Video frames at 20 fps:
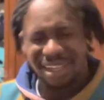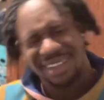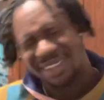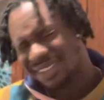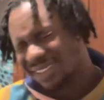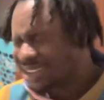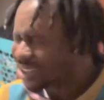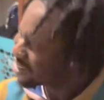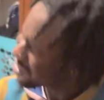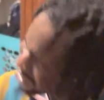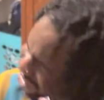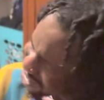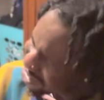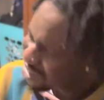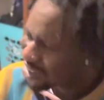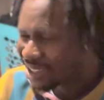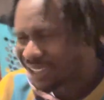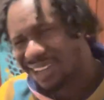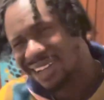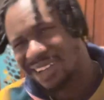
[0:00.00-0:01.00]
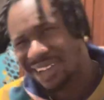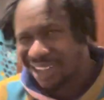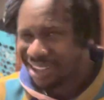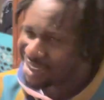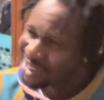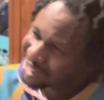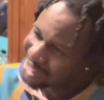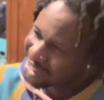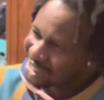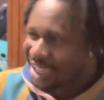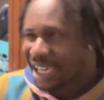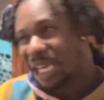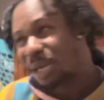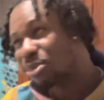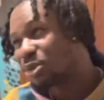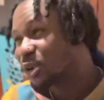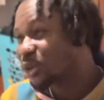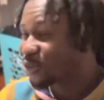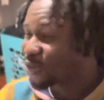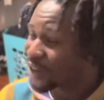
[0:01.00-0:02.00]

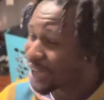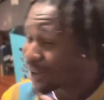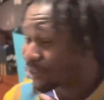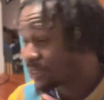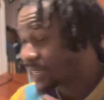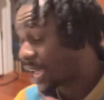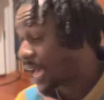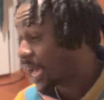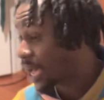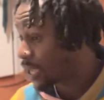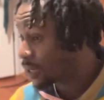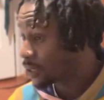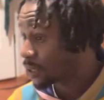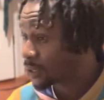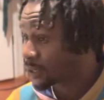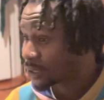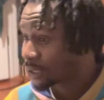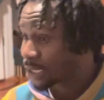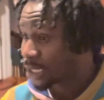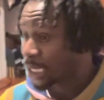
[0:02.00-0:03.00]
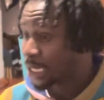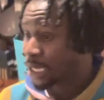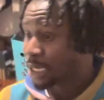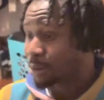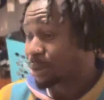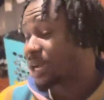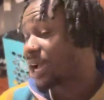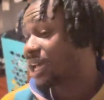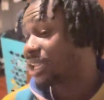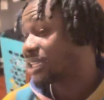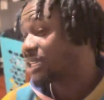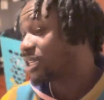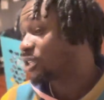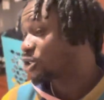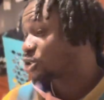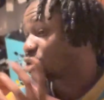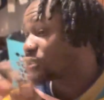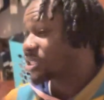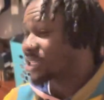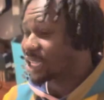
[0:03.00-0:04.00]
8.59. Kind of leaning
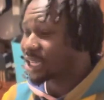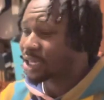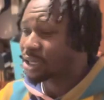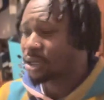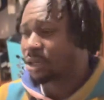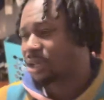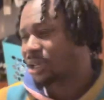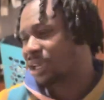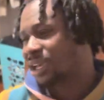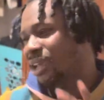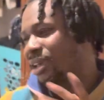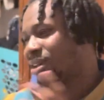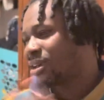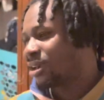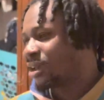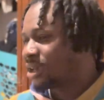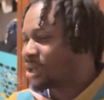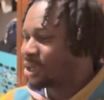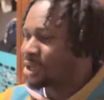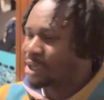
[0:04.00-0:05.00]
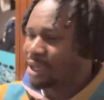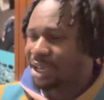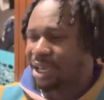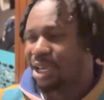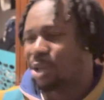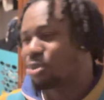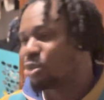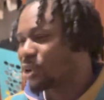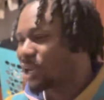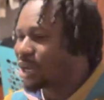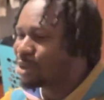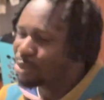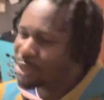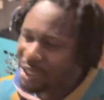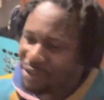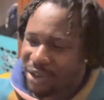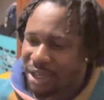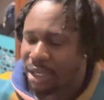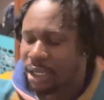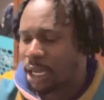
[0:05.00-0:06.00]
towards, like, 8 point. I'm going to
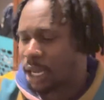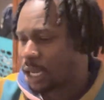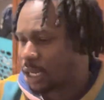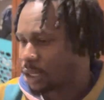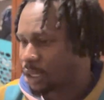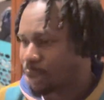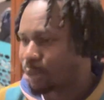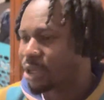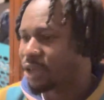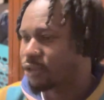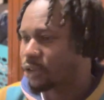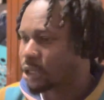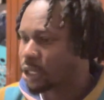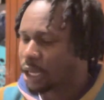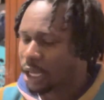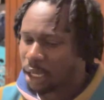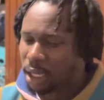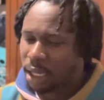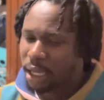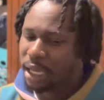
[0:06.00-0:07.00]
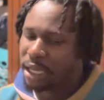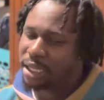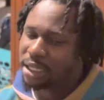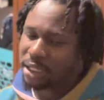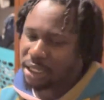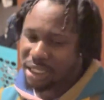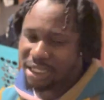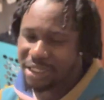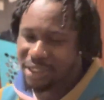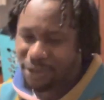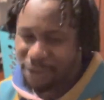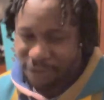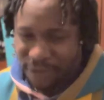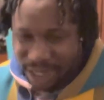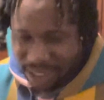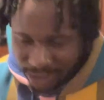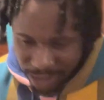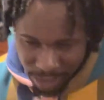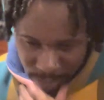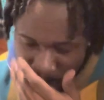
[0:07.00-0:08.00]
give it a 9. Because of the fact,
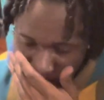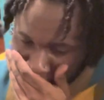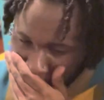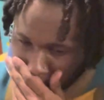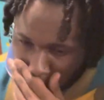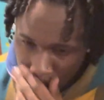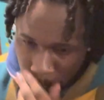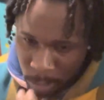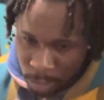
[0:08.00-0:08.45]
like, bro,